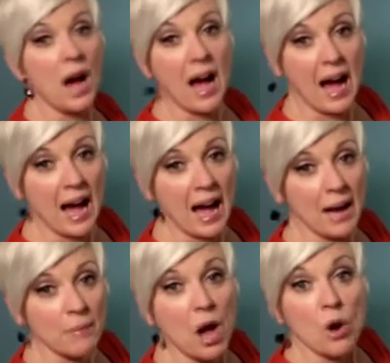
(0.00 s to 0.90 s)

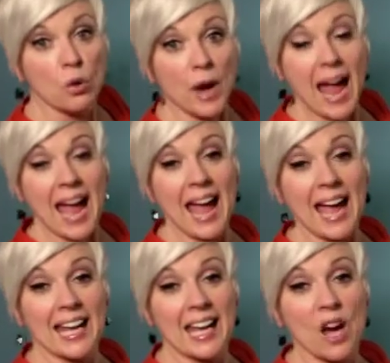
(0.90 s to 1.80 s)
I'm
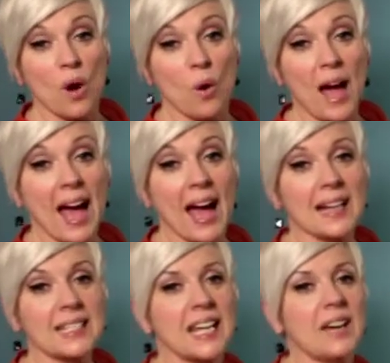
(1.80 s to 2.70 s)

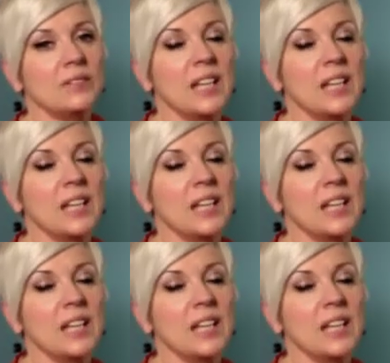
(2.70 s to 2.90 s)
radioactive.